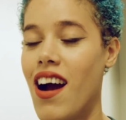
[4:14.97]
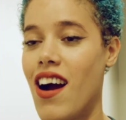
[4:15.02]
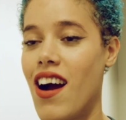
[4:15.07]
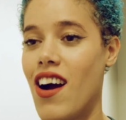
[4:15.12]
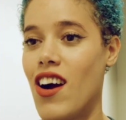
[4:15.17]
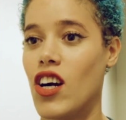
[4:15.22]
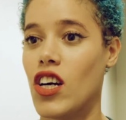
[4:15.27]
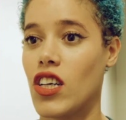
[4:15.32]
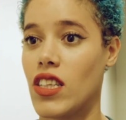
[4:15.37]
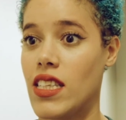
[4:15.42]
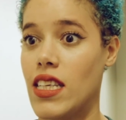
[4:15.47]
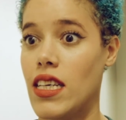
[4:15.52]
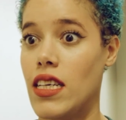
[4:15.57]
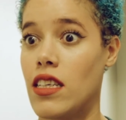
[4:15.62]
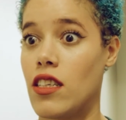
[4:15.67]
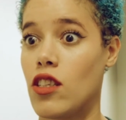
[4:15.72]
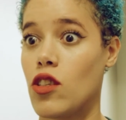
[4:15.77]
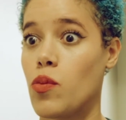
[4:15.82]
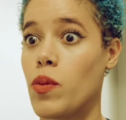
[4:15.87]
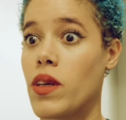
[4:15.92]

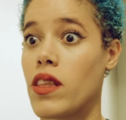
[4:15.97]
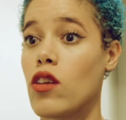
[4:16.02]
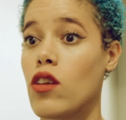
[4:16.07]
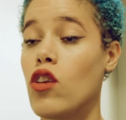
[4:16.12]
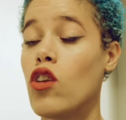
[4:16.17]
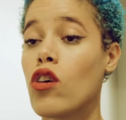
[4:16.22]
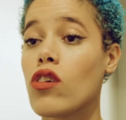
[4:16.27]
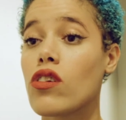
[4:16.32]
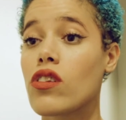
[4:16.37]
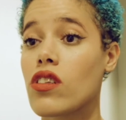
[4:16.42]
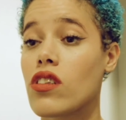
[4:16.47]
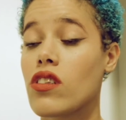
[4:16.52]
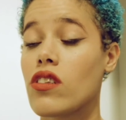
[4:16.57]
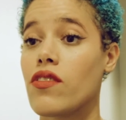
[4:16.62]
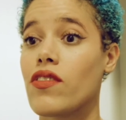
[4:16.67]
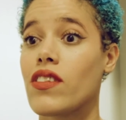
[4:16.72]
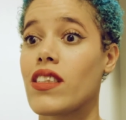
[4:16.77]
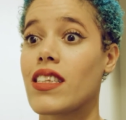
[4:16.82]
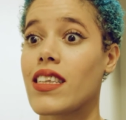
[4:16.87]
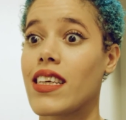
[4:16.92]
artist with lots
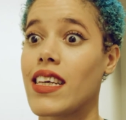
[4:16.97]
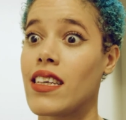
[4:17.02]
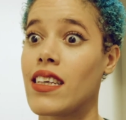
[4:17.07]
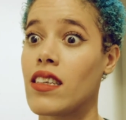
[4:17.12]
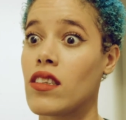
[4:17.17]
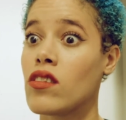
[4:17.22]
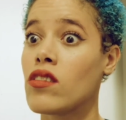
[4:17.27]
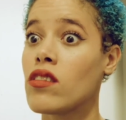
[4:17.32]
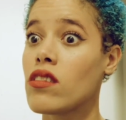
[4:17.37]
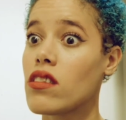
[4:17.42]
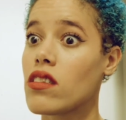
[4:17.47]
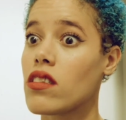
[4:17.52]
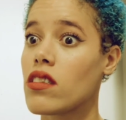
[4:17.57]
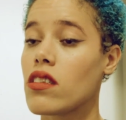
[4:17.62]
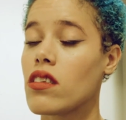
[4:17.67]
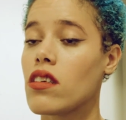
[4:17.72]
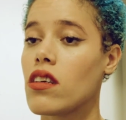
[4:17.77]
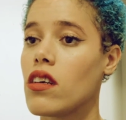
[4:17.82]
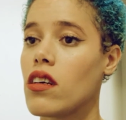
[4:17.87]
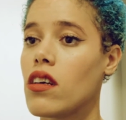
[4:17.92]
of skills,